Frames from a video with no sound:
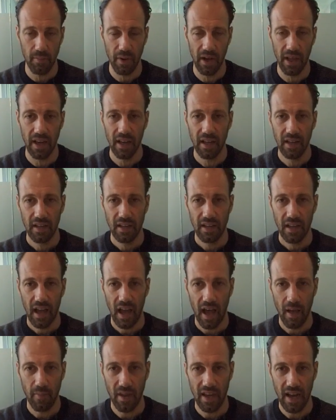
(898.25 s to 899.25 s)
But
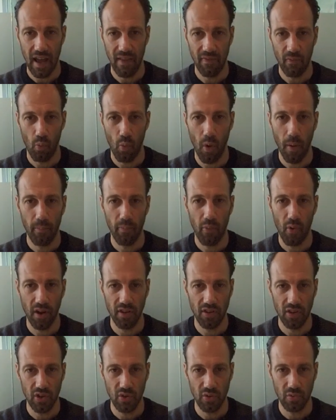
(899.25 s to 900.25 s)
I mean, at what
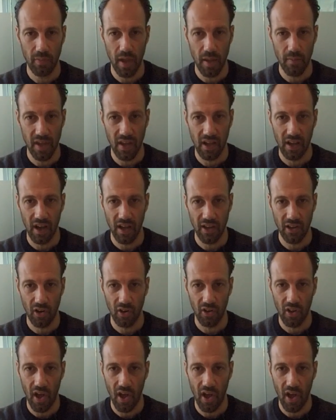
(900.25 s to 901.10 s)
point do you maybe cut your